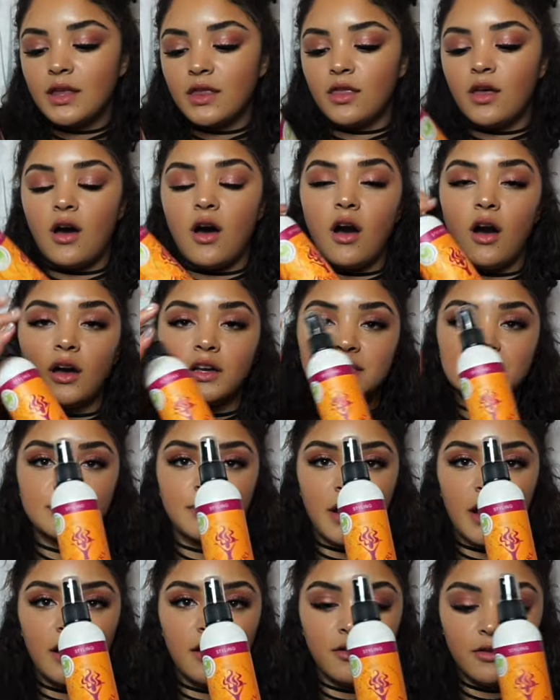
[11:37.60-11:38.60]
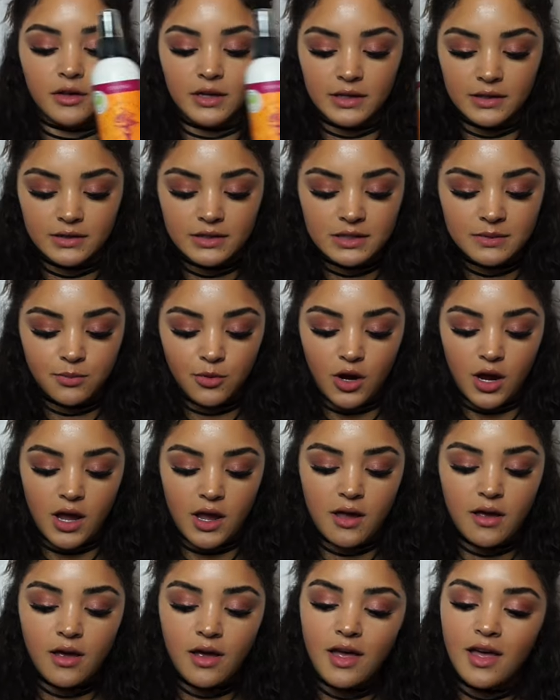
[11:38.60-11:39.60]
the Awe Inspiraling
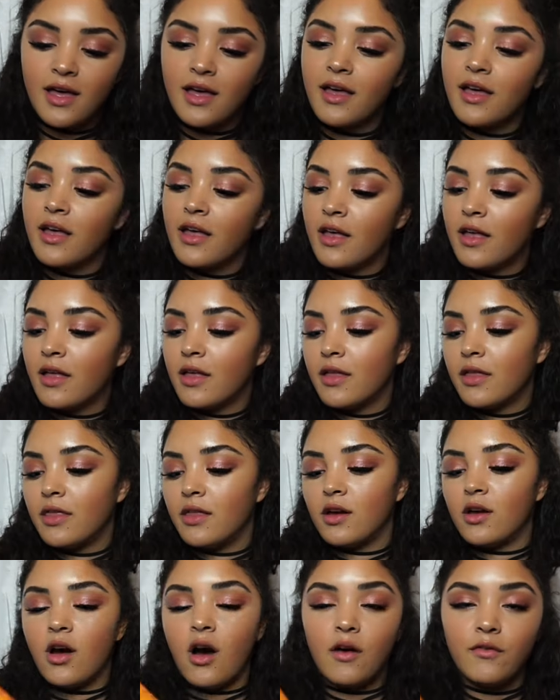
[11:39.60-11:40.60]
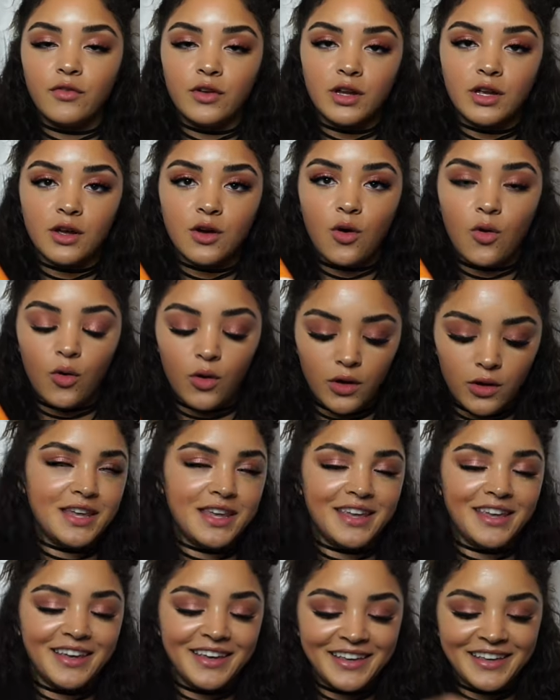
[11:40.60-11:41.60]
Spray, the Confident
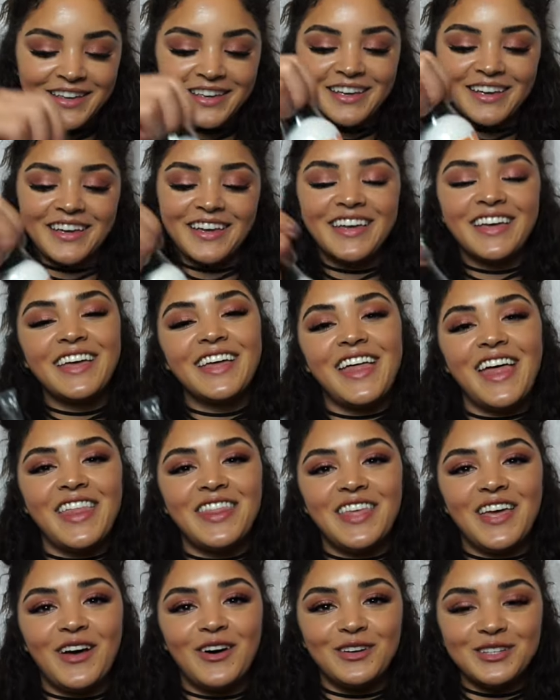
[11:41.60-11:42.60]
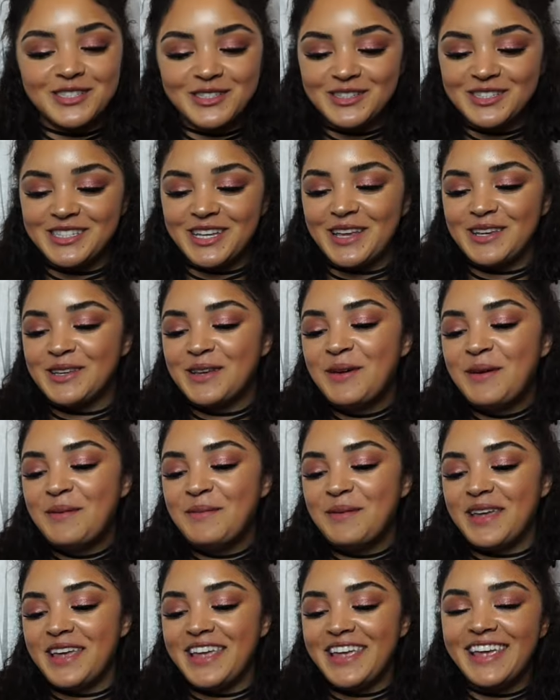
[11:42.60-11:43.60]
Coils, and they also sent
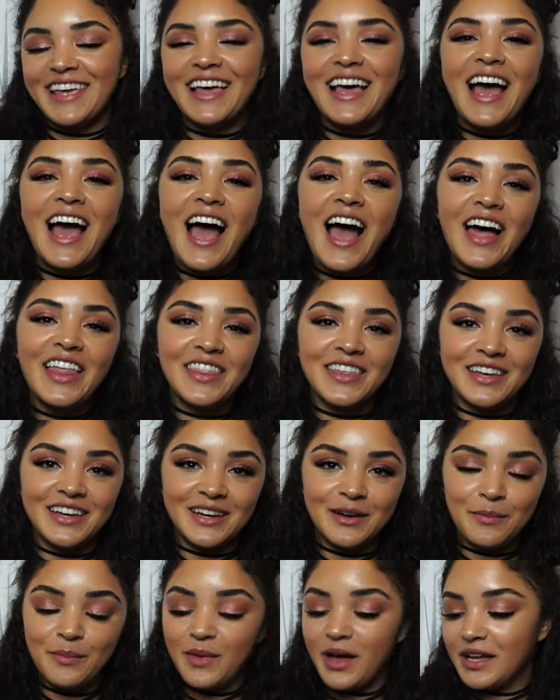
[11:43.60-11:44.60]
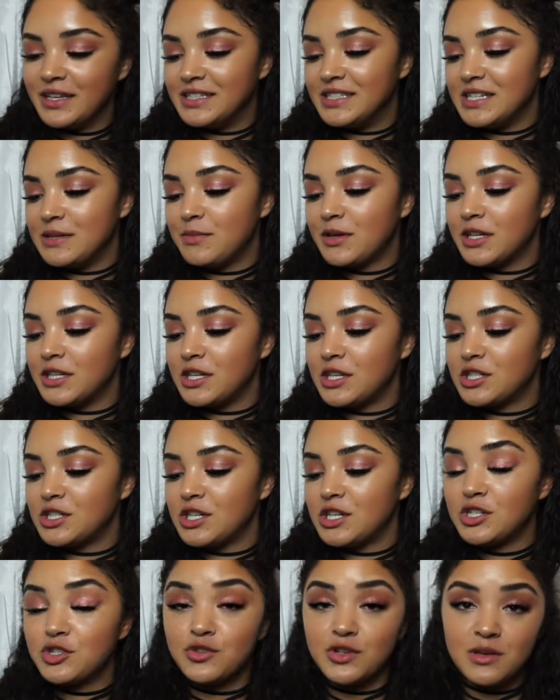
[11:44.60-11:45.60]
me a deep
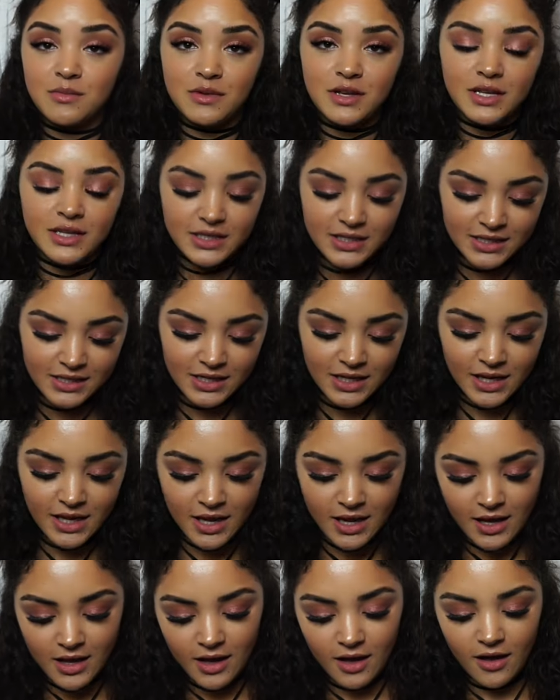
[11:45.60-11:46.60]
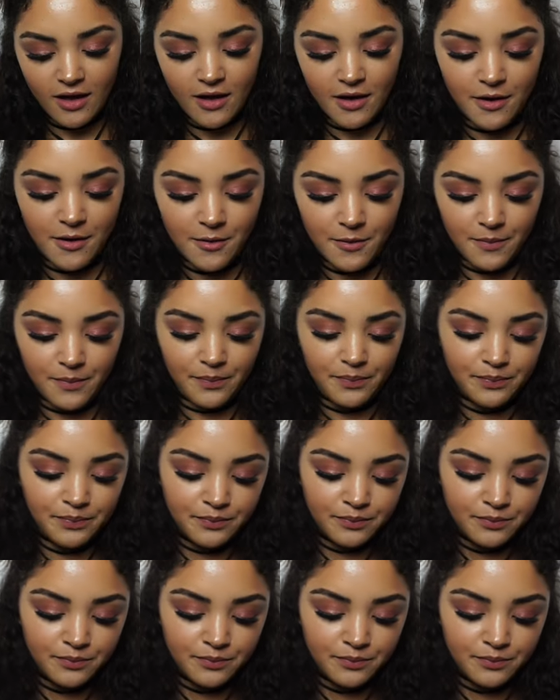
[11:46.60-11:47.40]
conditioning treatment, a